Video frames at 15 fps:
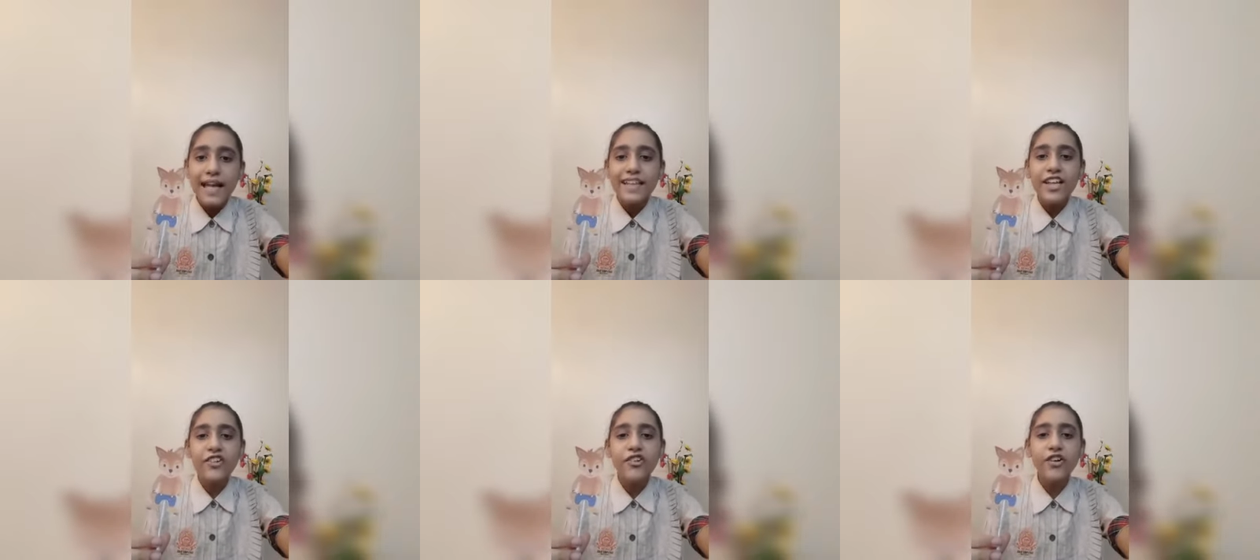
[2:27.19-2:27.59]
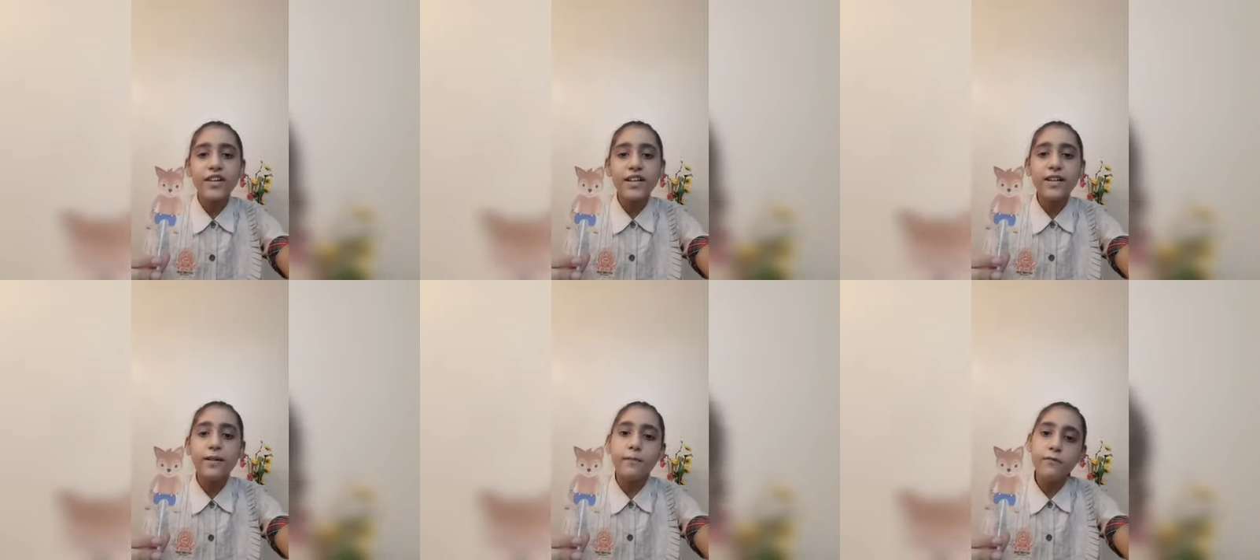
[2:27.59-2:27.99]
They
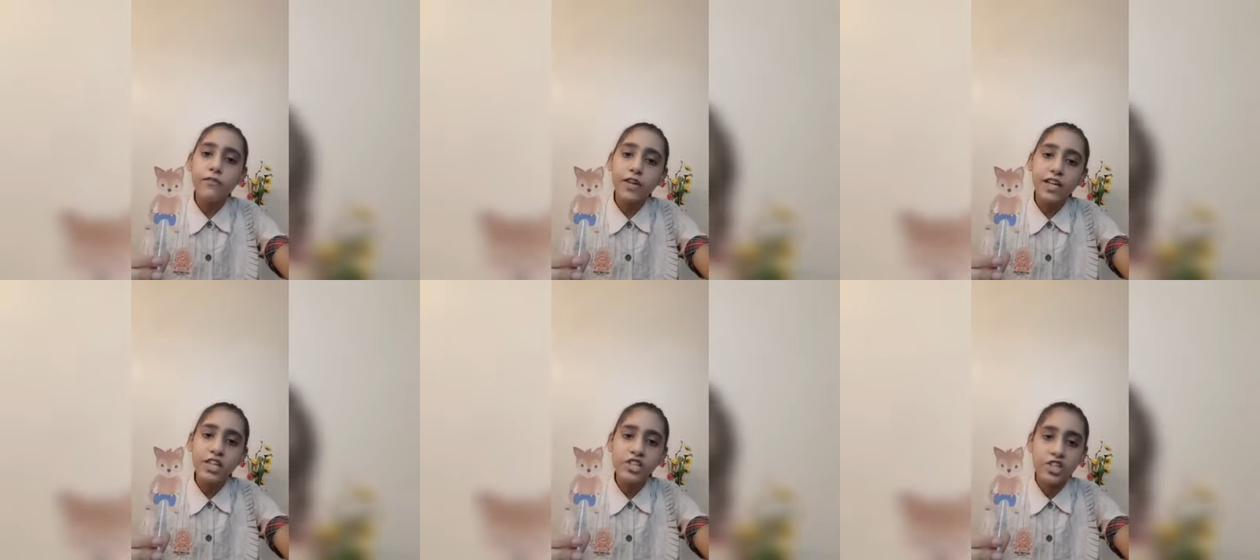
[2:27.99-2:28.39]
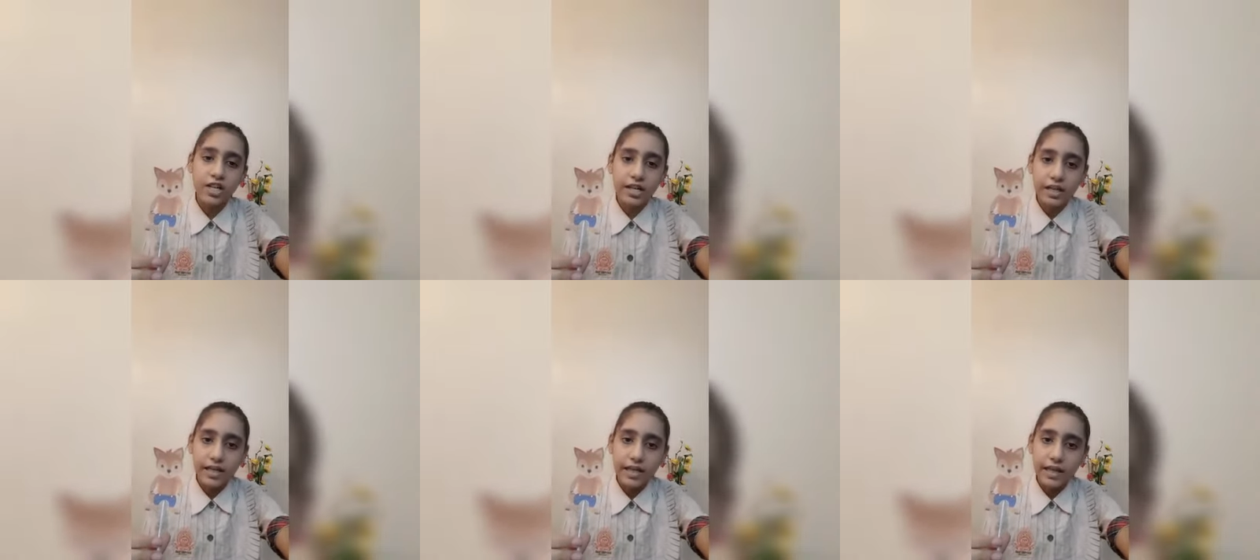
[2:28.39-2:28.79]
treated him very
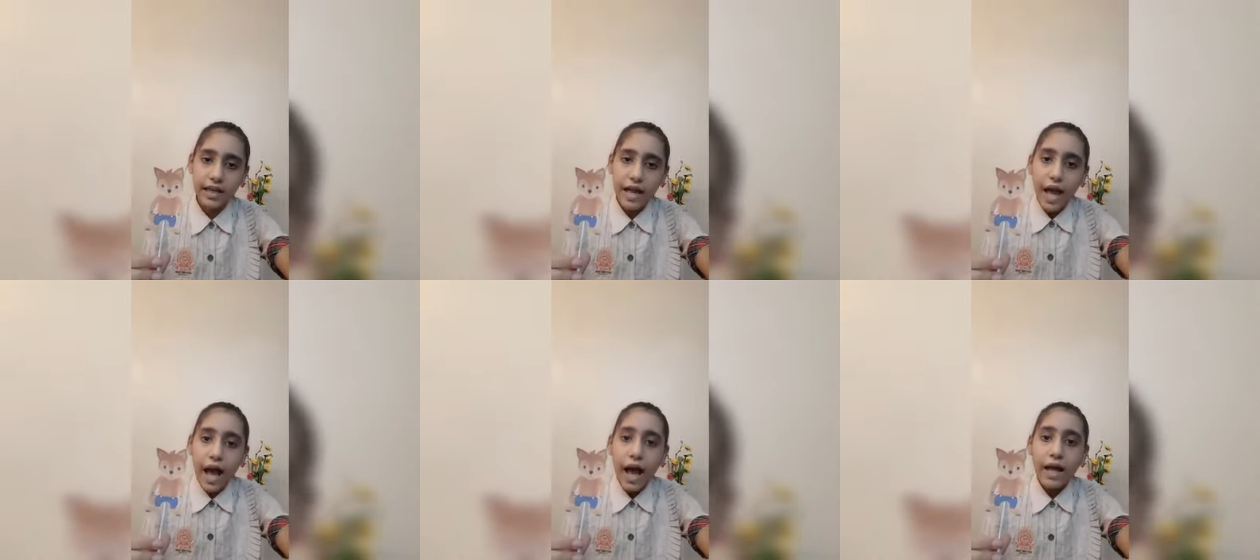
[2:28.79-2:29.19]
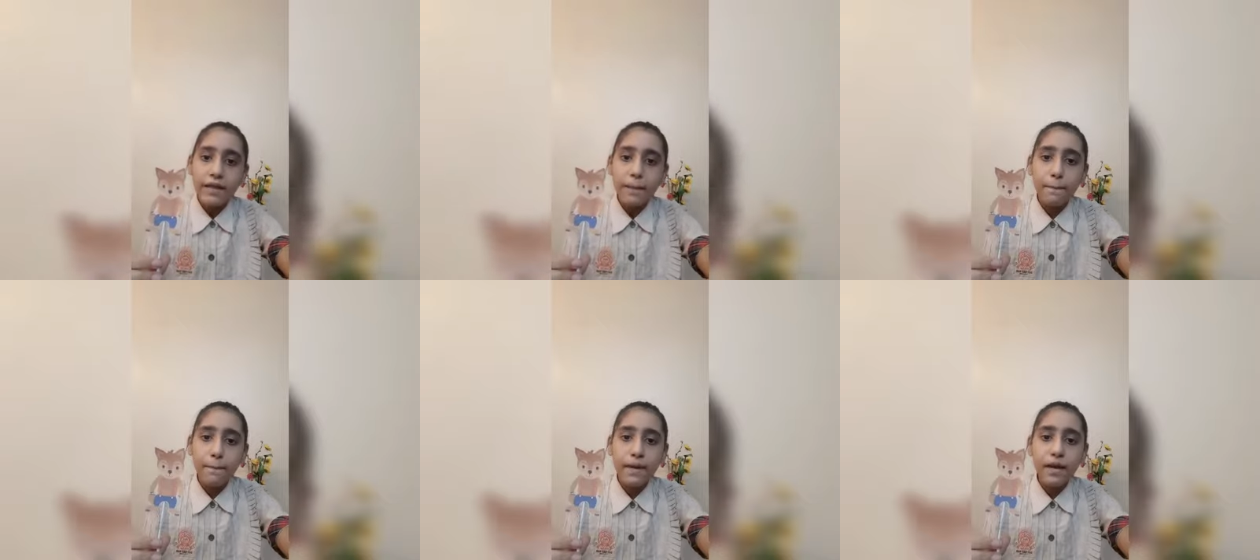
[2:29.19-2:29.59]
gently, and
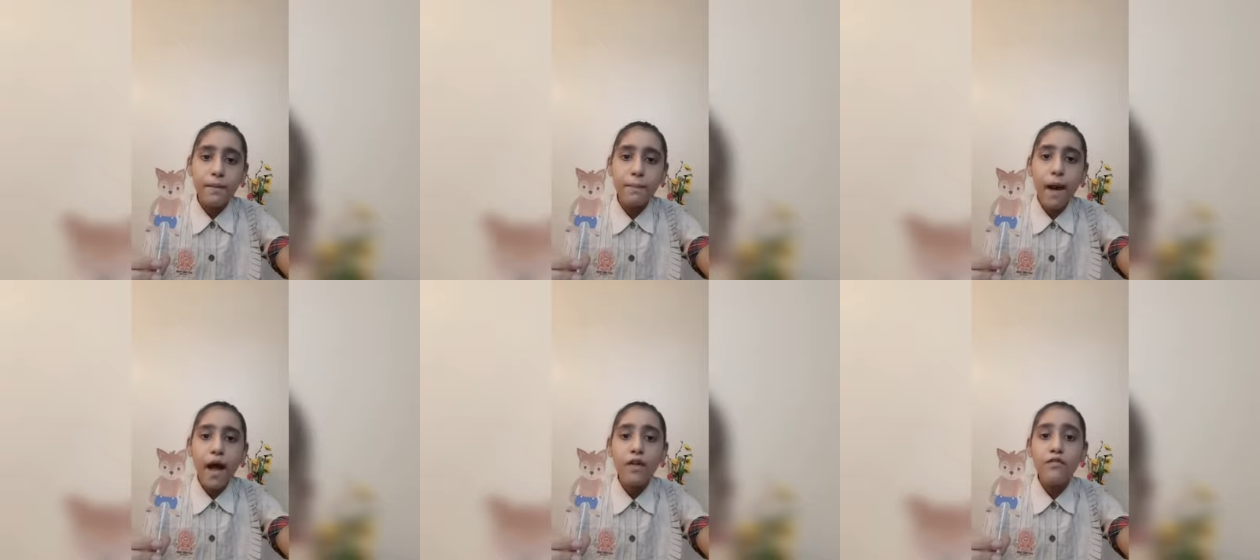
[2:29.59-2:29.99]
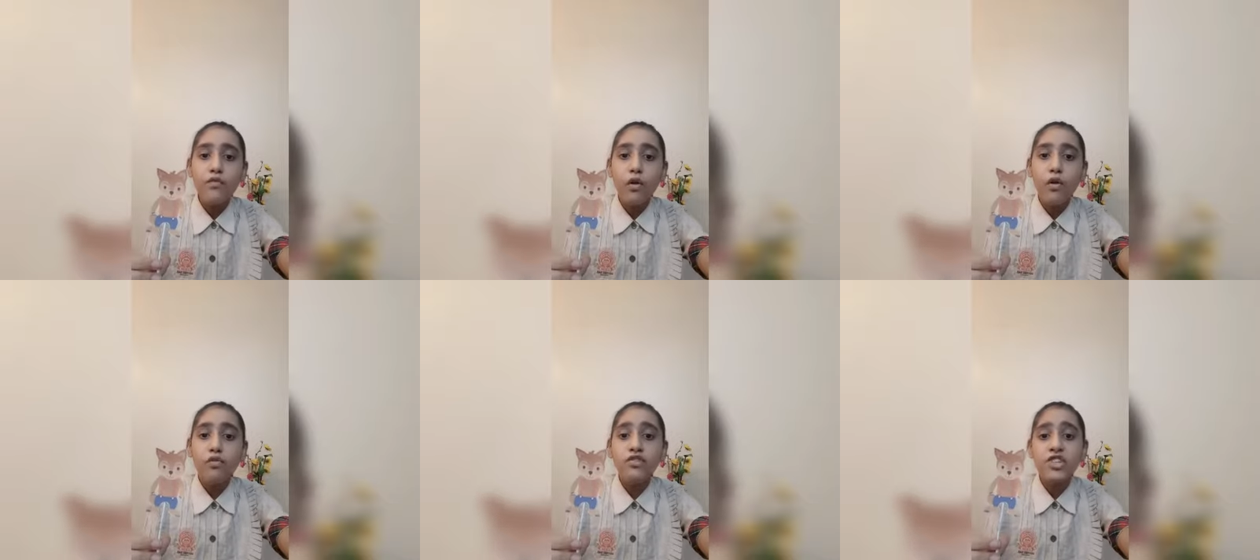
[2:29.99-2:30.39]
the big bad
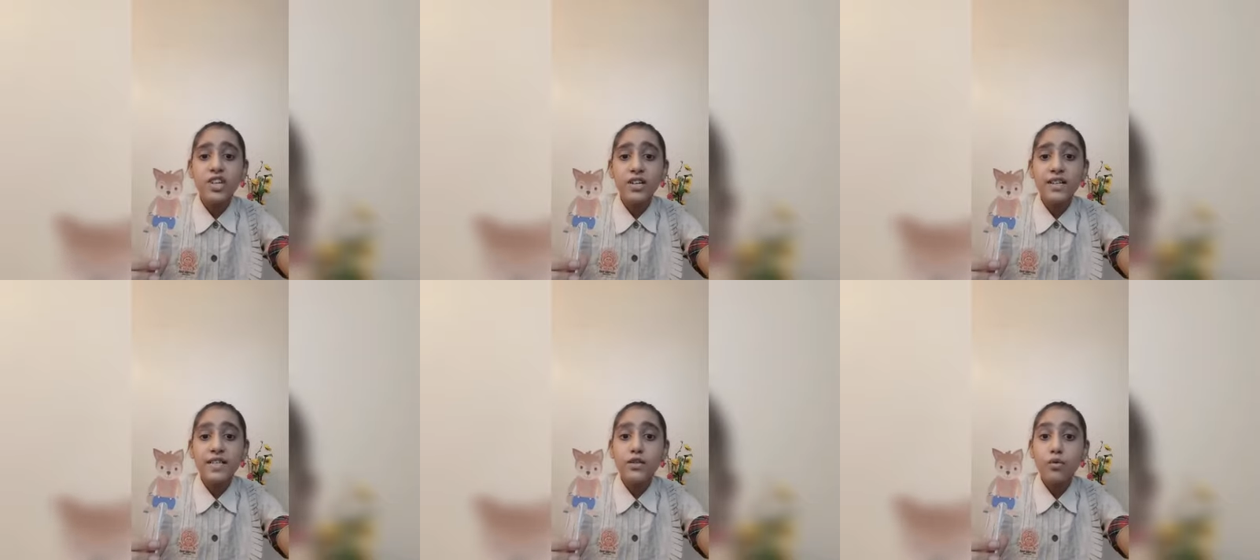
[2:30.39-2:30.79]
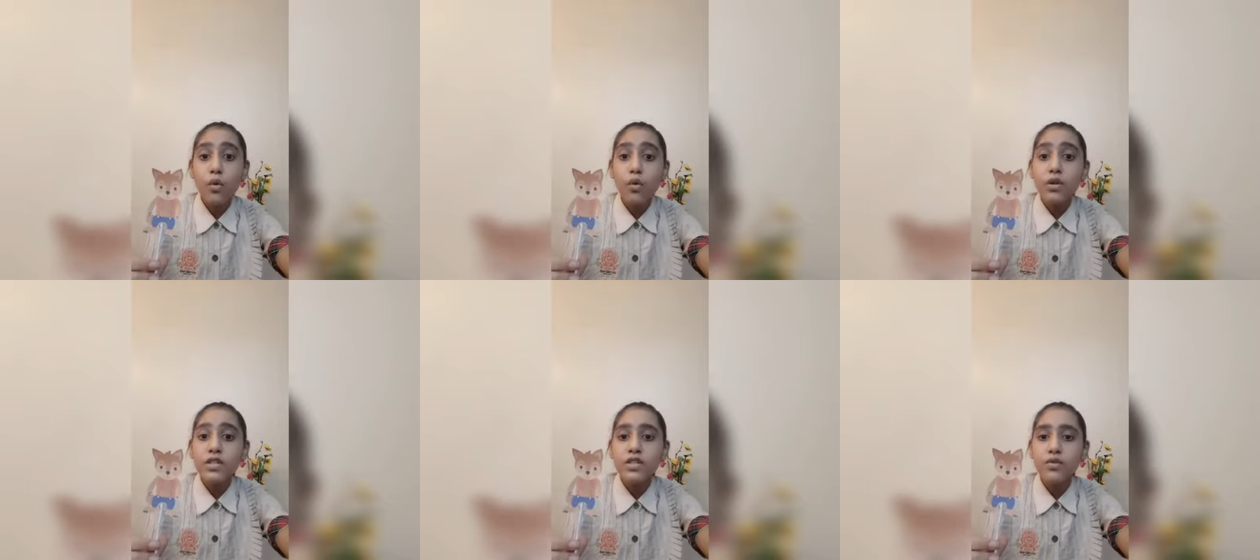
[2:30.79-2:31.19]
wolf shared his
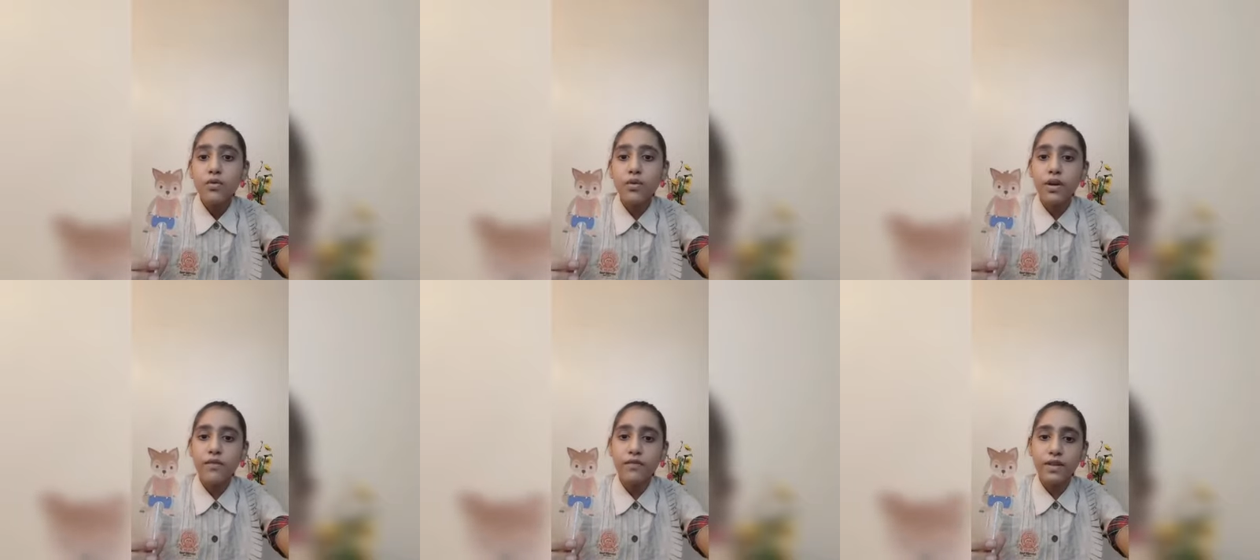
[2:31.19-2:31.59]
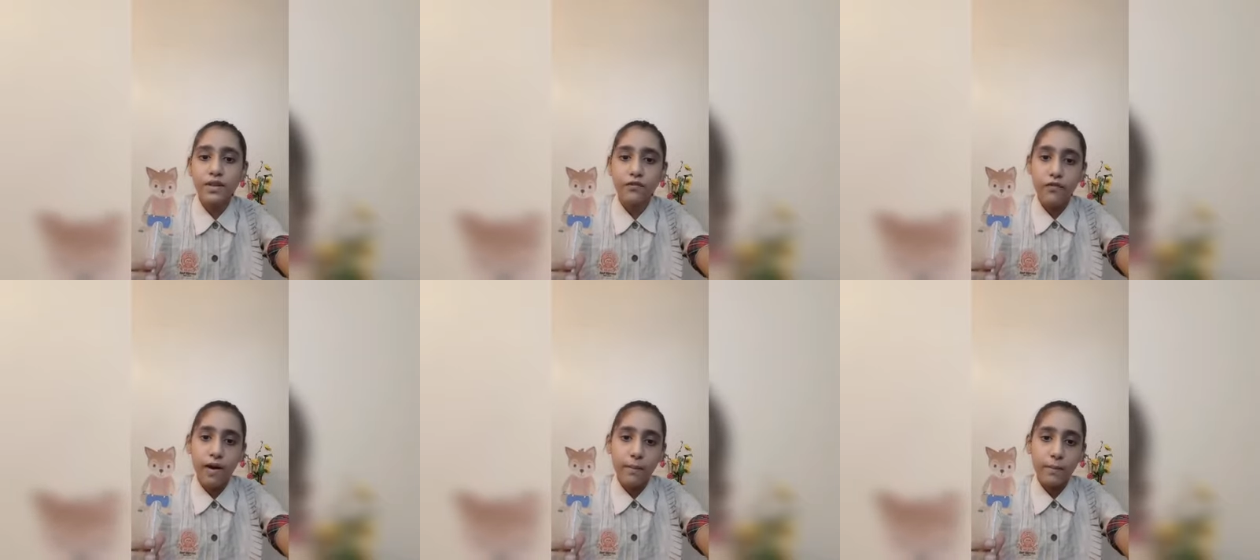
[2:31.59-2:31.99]
old story with
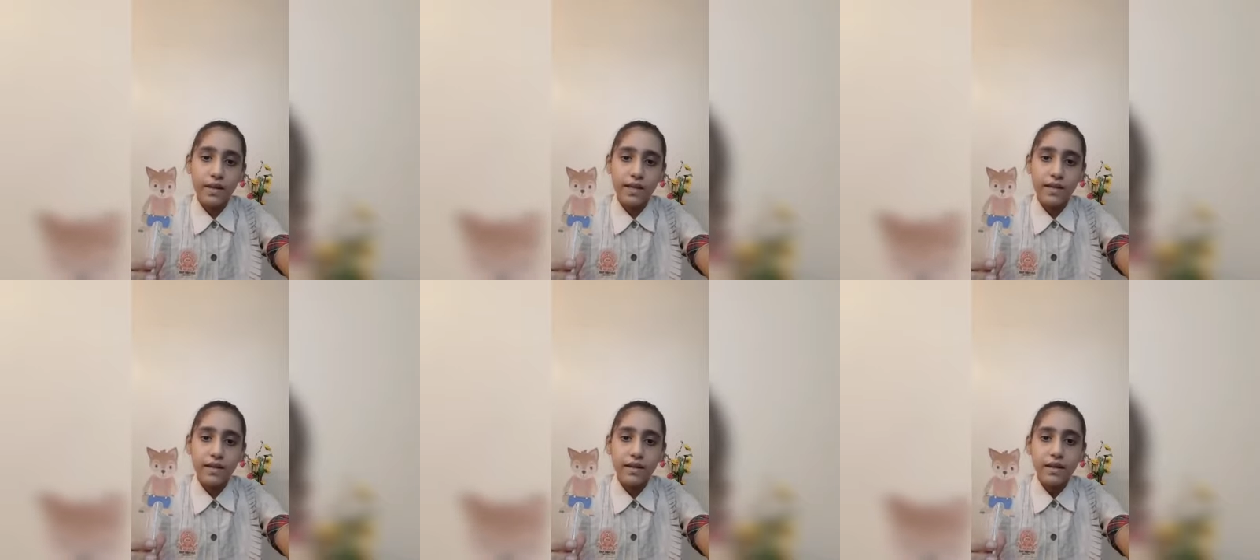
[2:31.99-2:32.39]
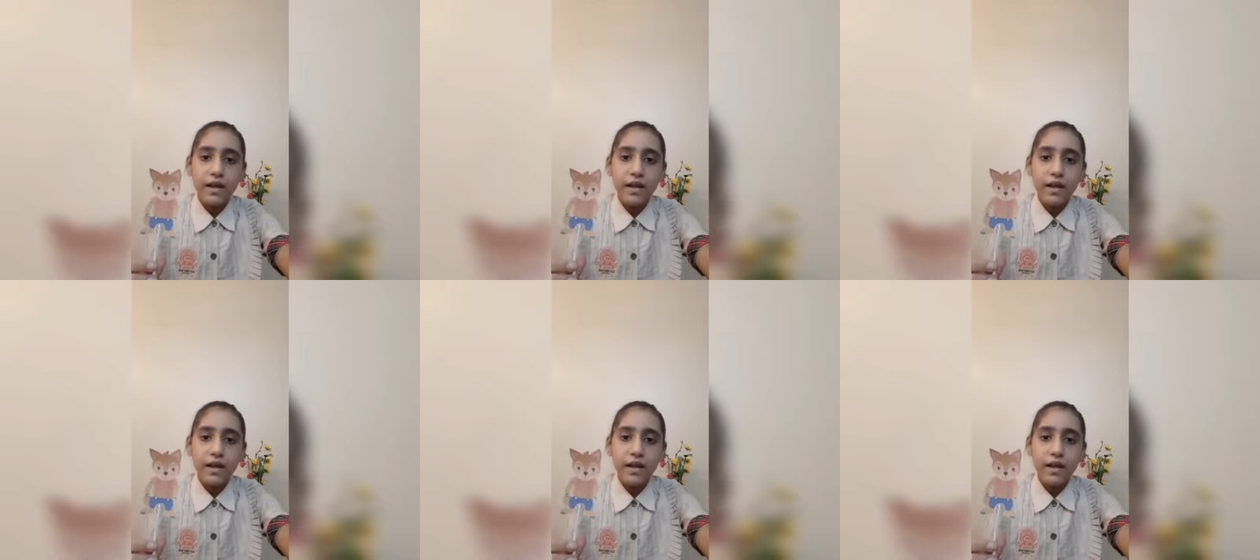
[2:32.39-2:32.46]
the family.